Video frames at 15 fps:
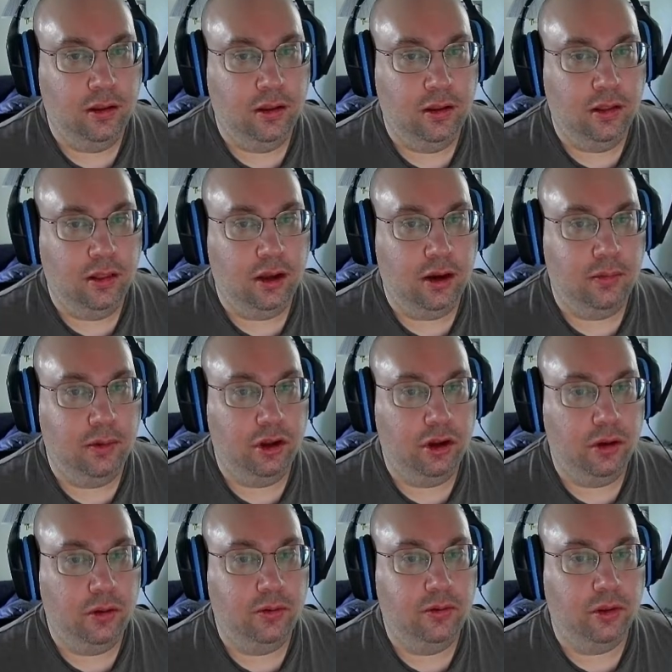there we
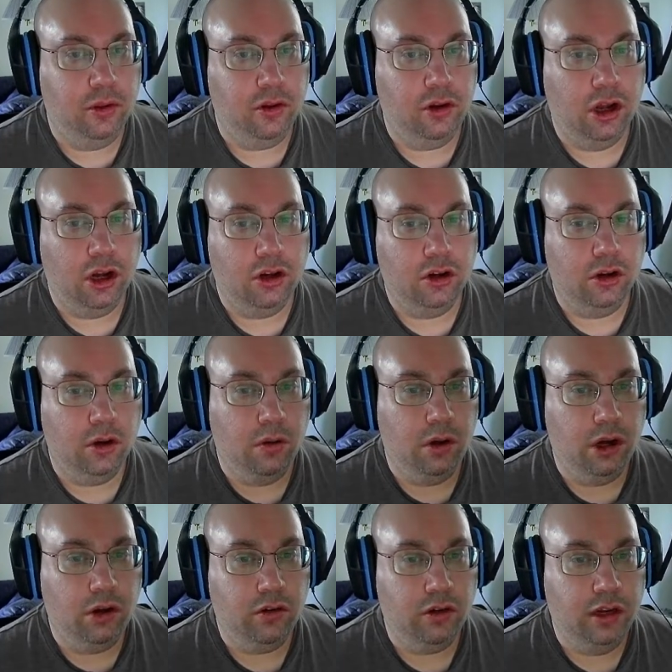go. So they're not going to go
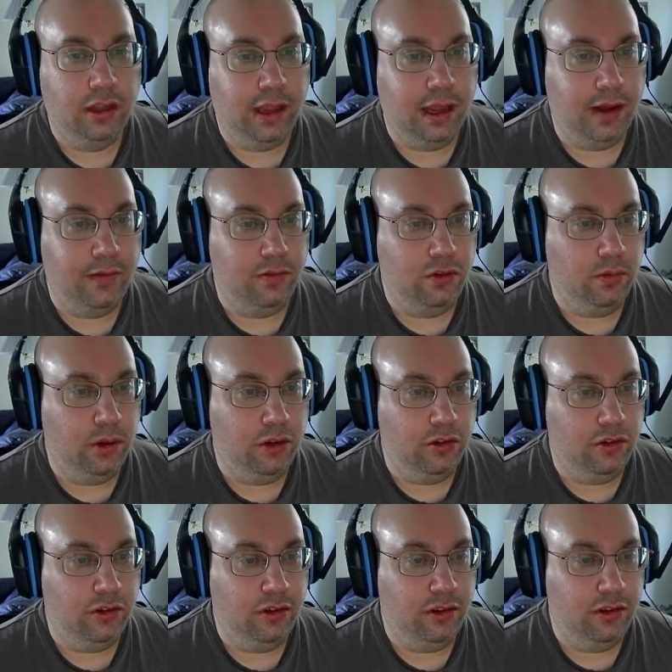hungry. They have 2
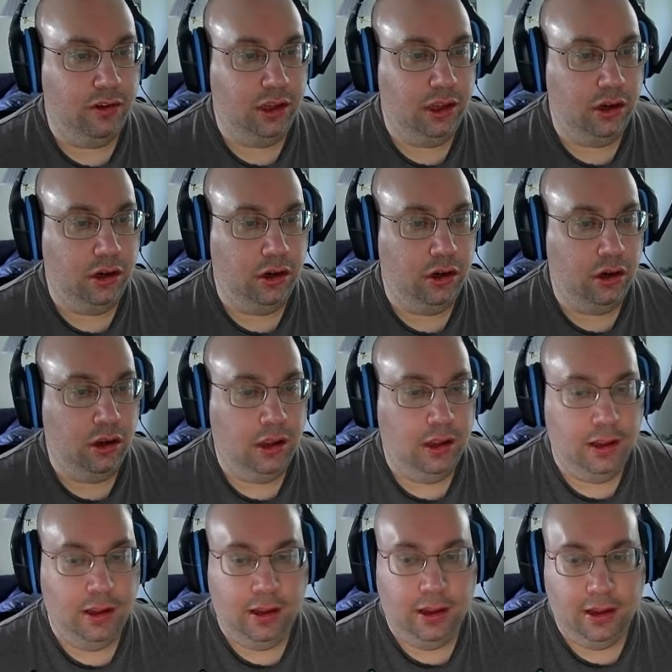entrances here.
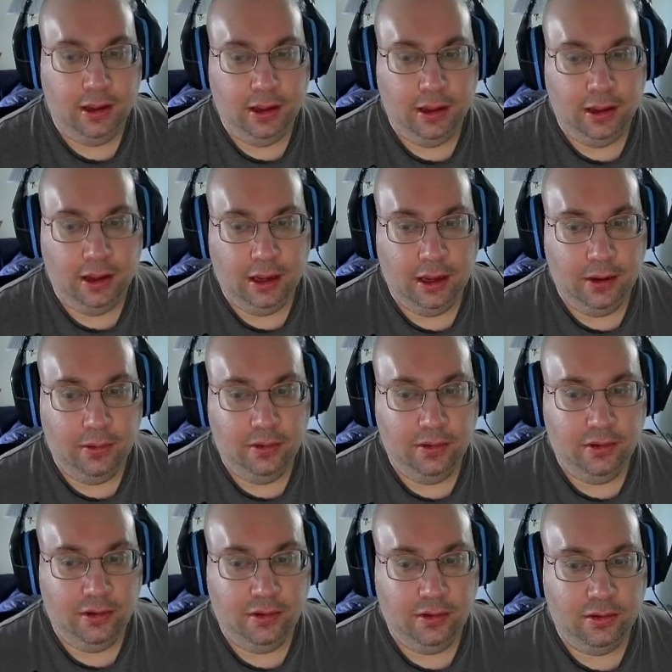How is
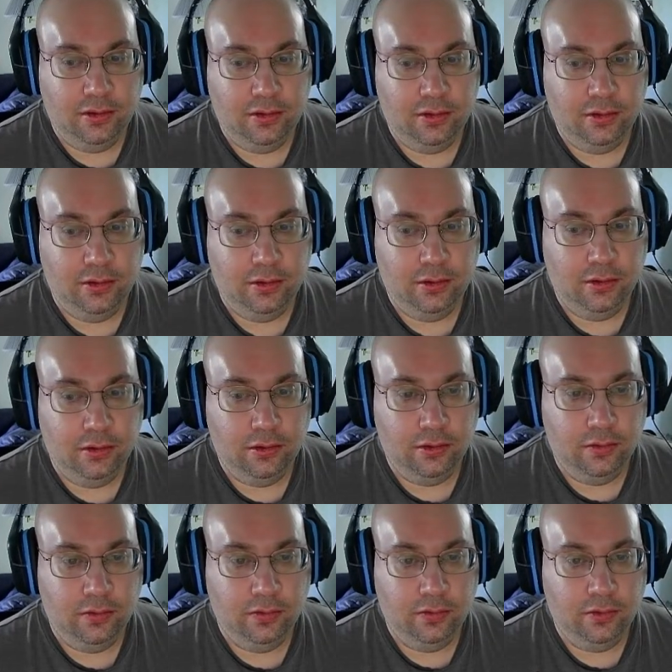this?
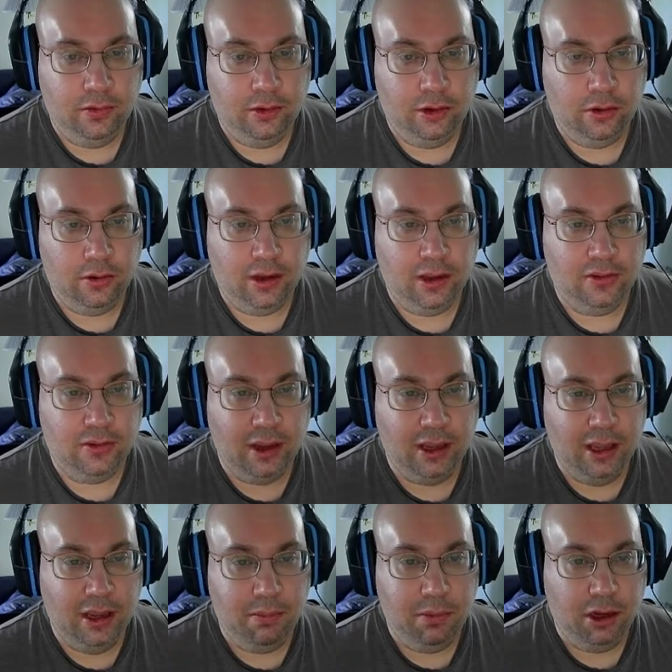Okay, so I
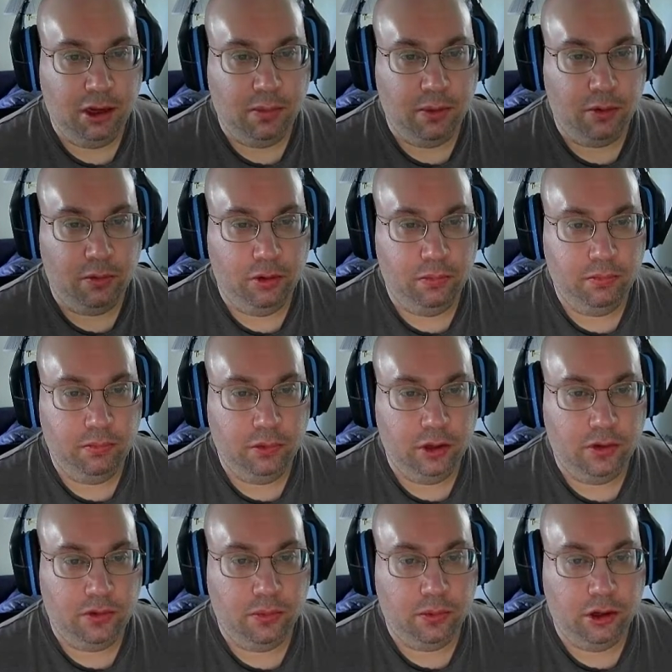can't pick up the room.
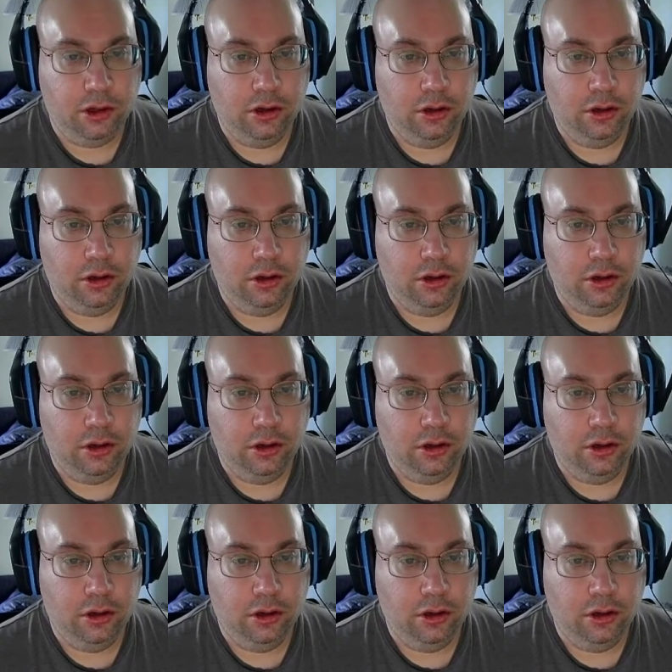That's weird.